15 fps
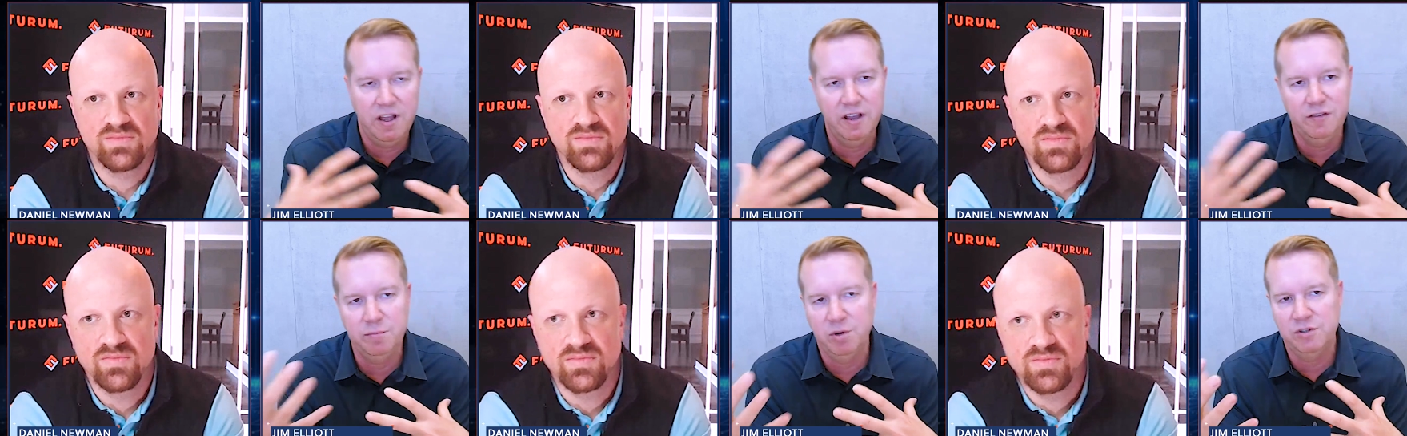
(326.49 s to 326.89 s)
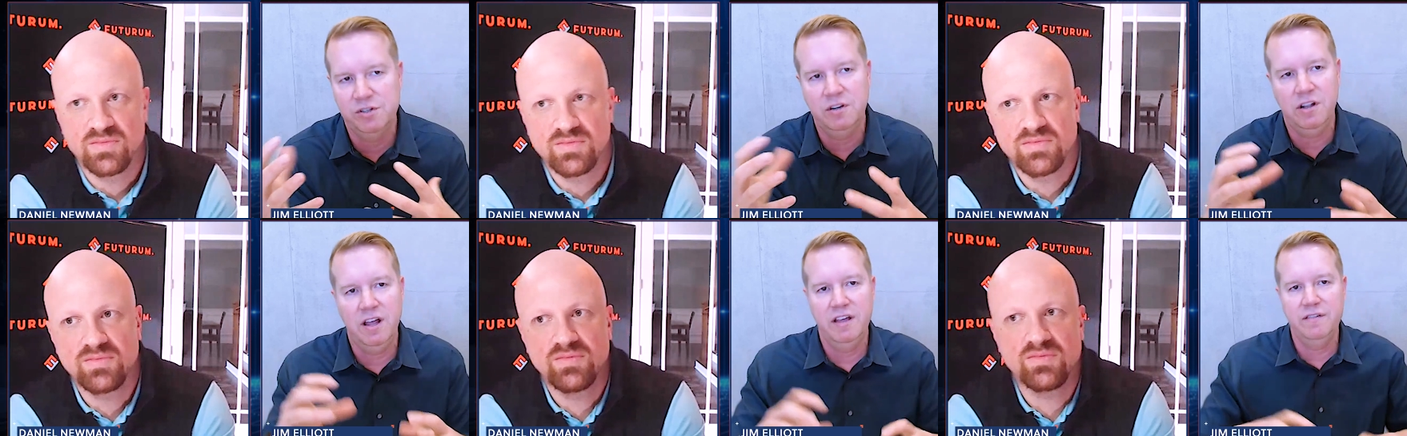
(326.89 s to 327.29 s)
Speaker 1: life,
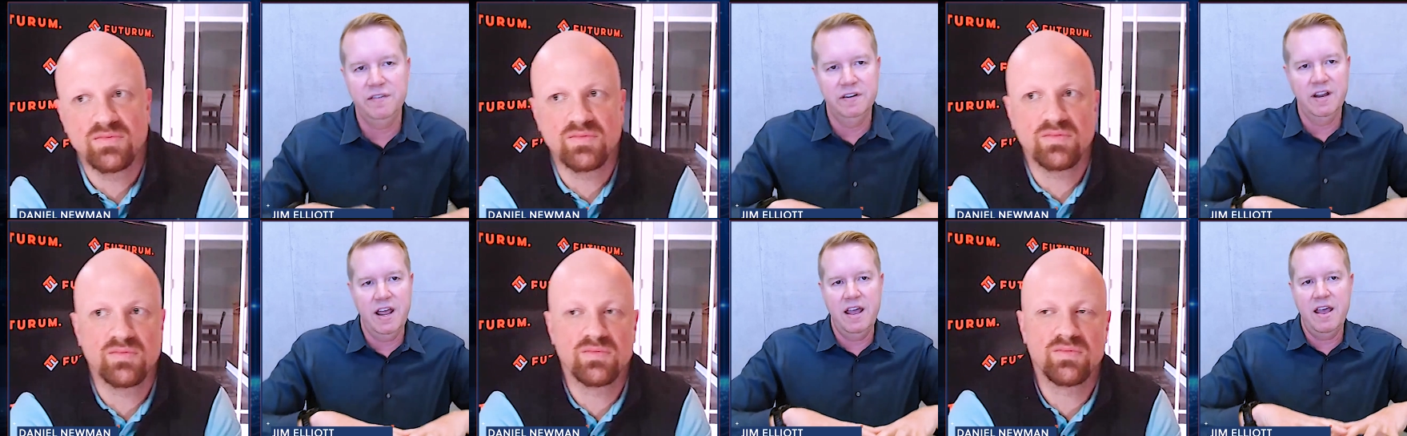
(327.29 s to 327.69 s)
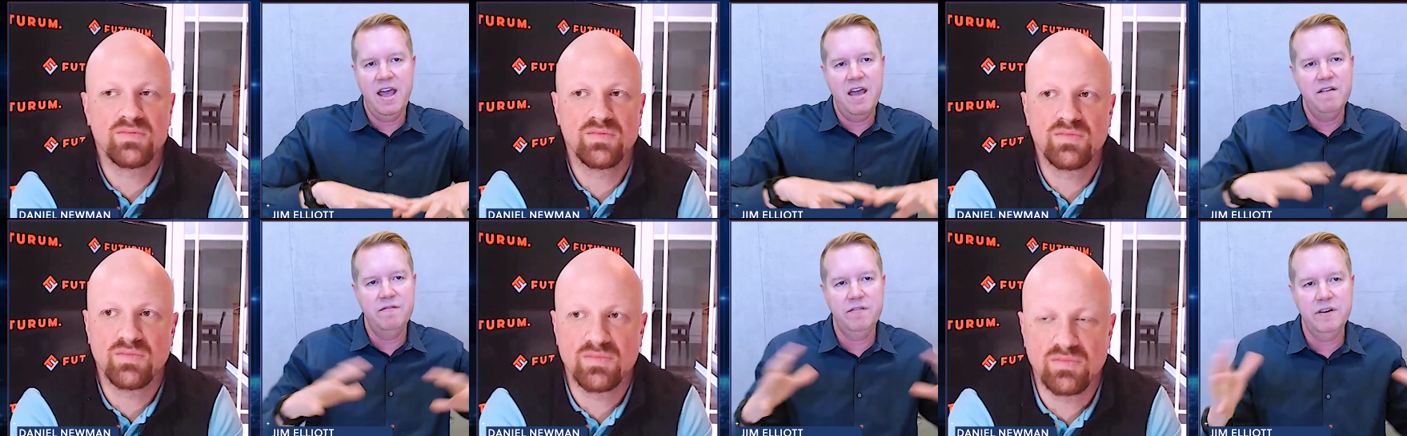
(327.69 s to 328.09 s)
personal life, and
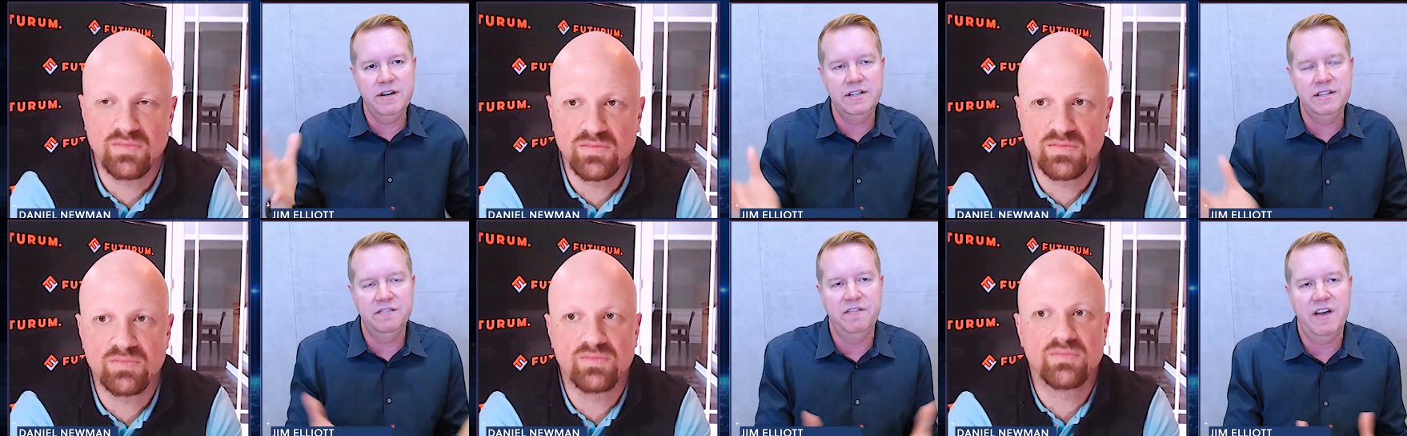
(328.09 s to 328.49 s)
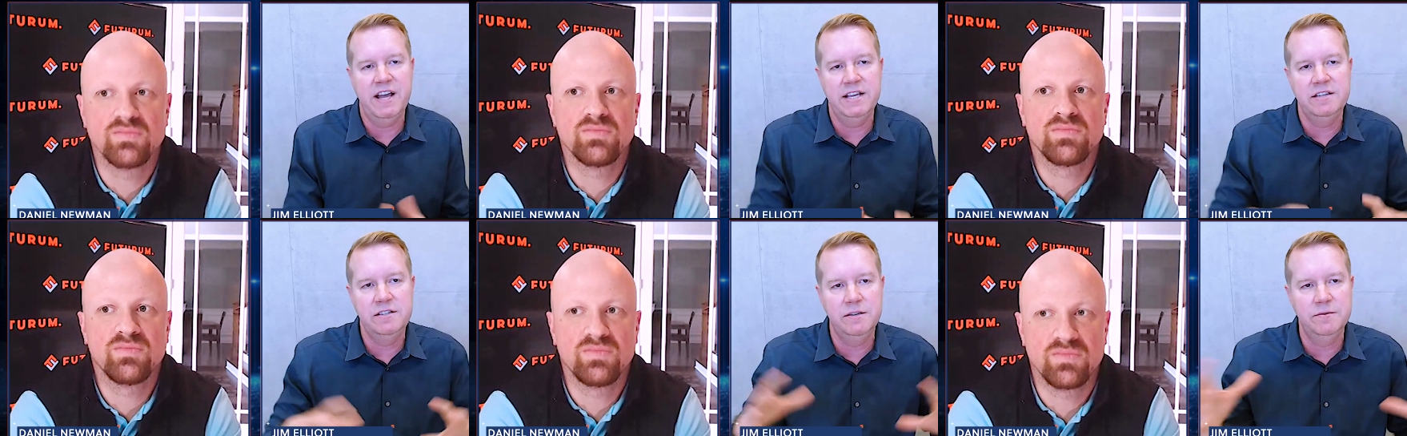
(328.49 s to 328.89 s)
every
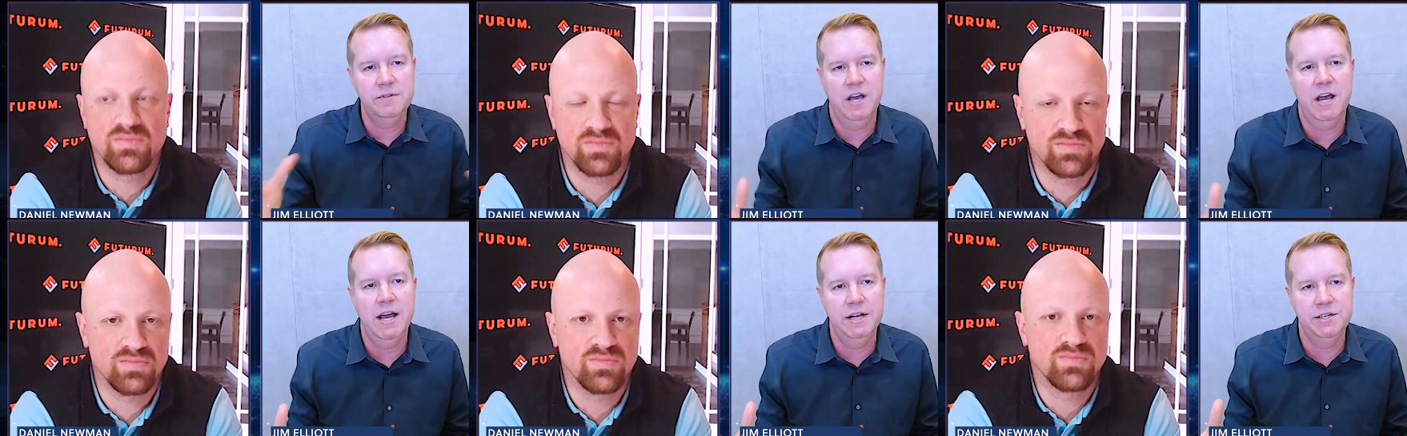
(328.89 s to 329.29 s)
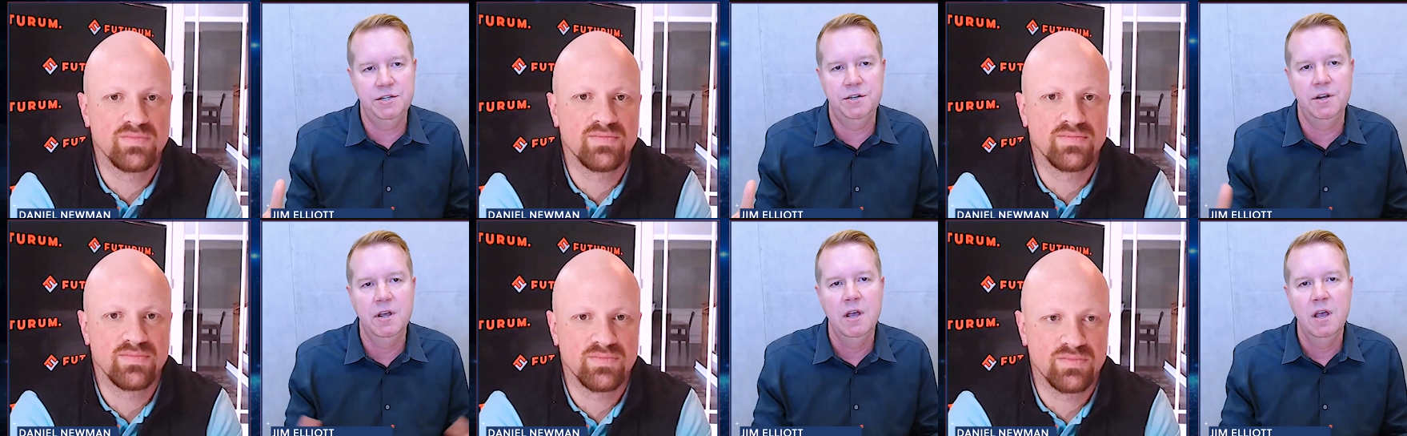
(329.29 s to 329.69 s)
device you
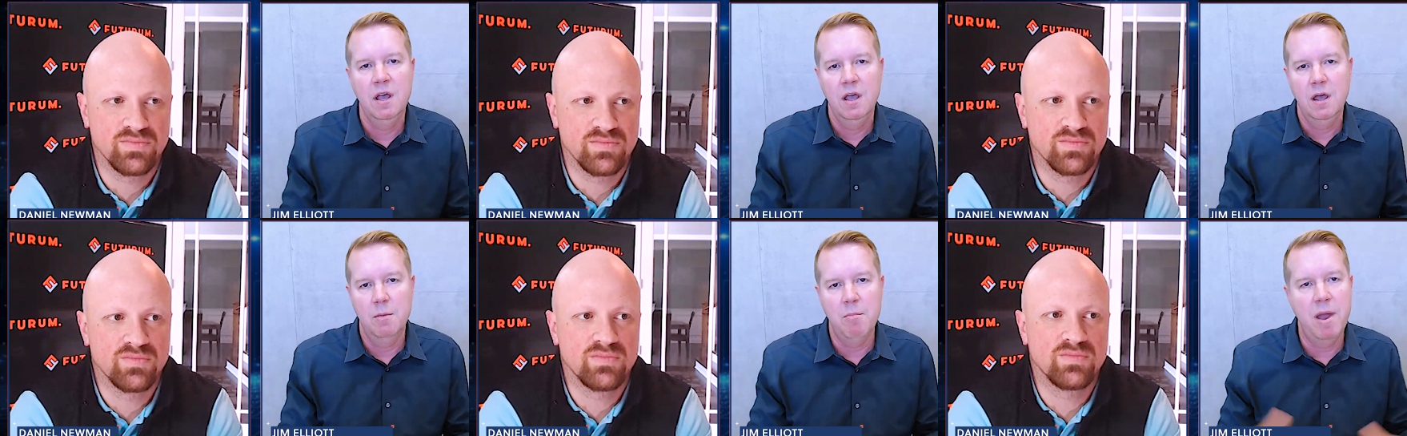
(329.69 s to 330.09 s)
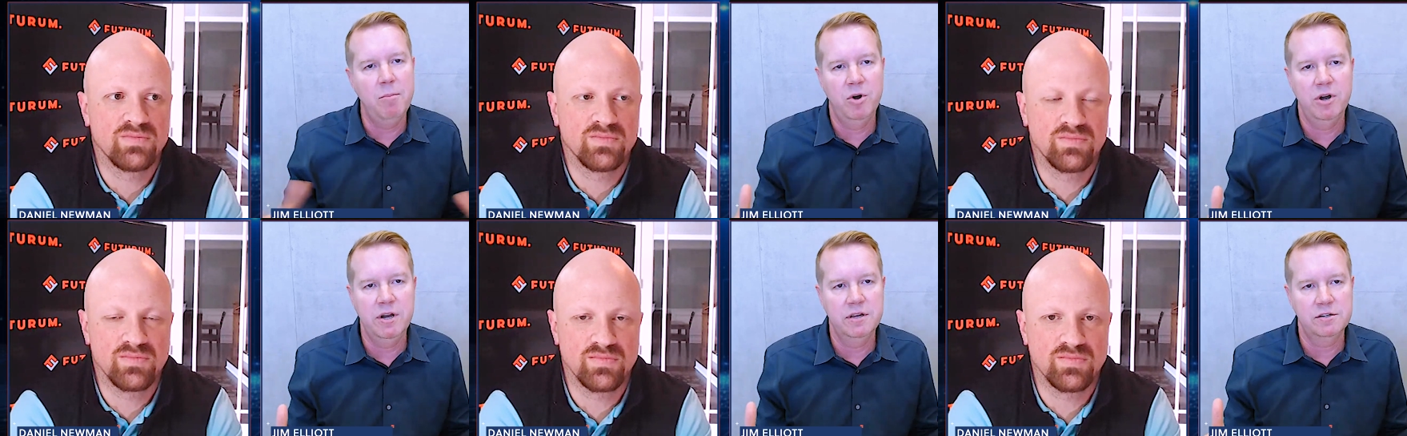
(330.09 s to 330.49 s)
touch,
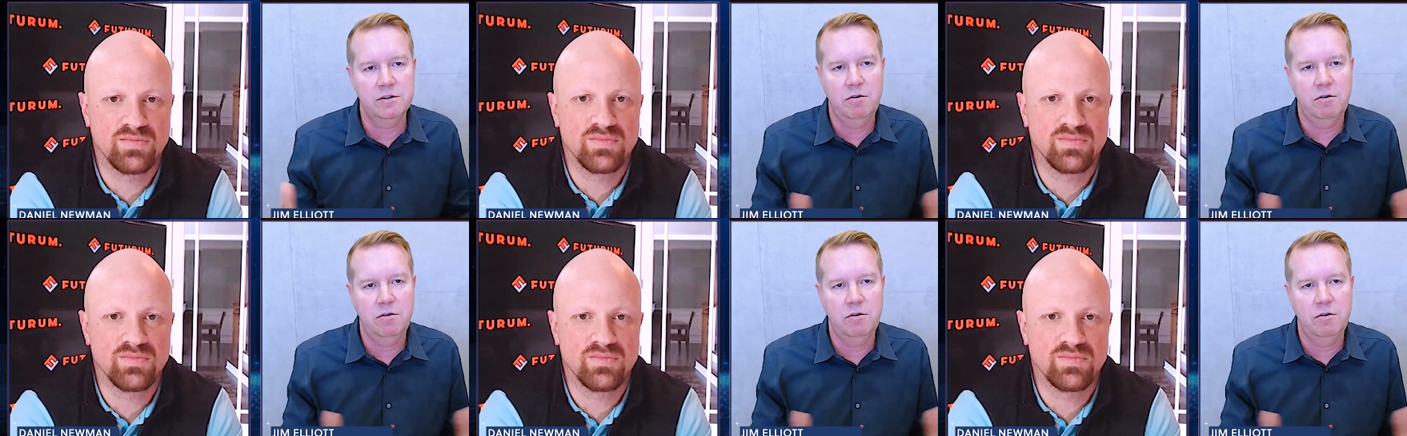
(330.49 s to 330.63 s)
memory is